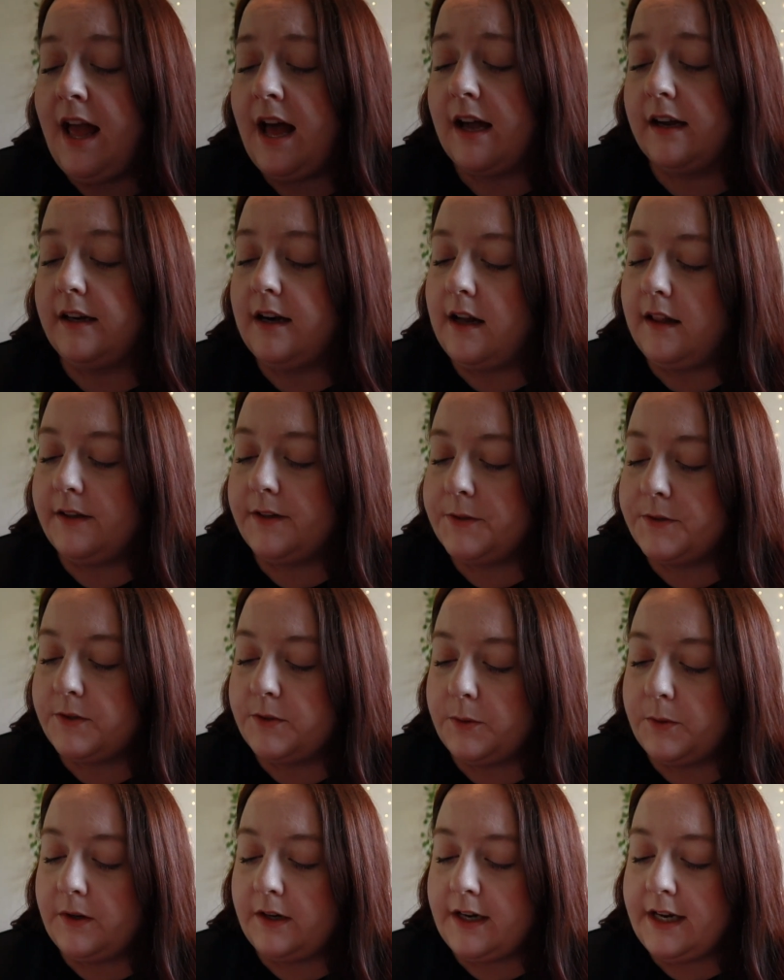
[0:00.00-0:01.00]
A color
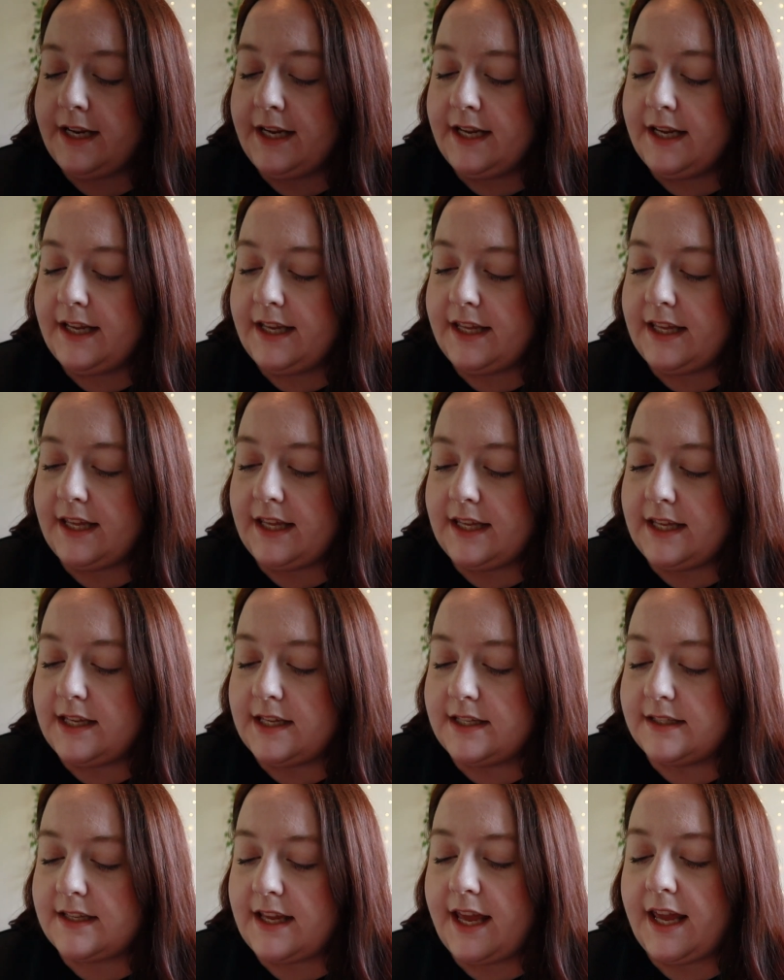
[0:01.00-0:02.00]
story
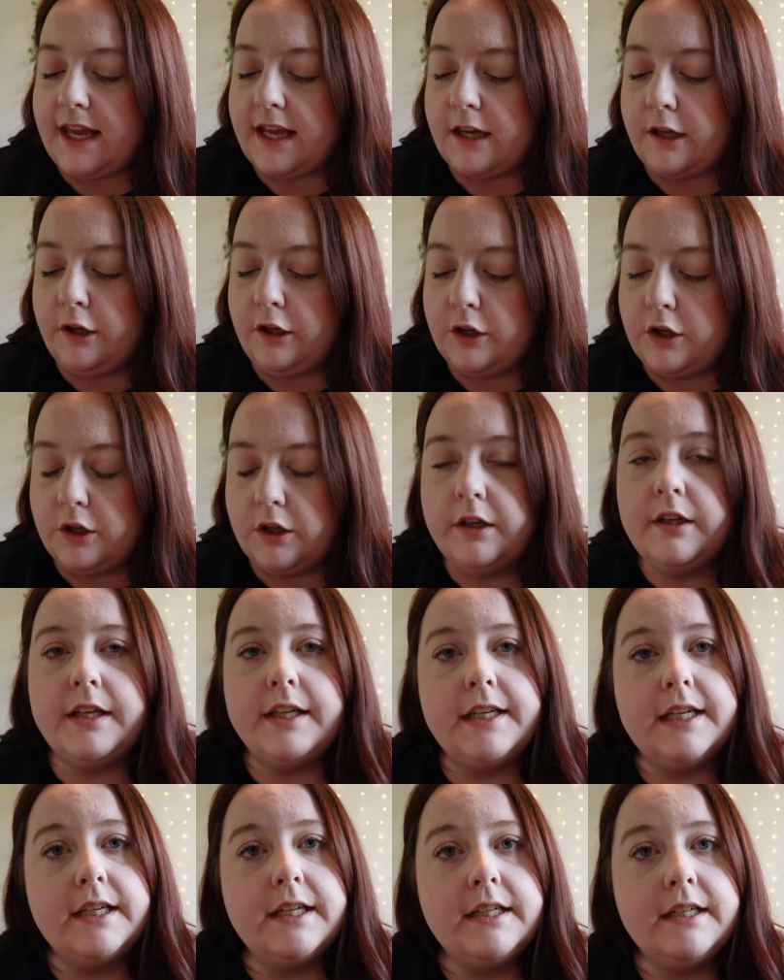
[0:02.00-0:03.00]
is a
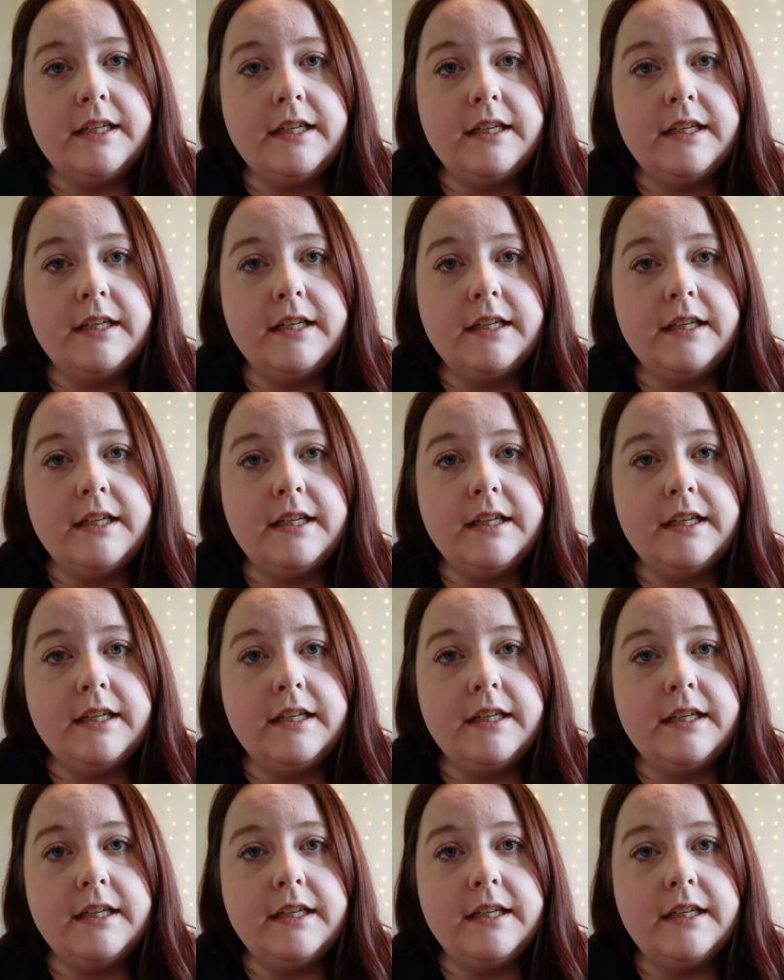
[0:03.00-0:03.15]
good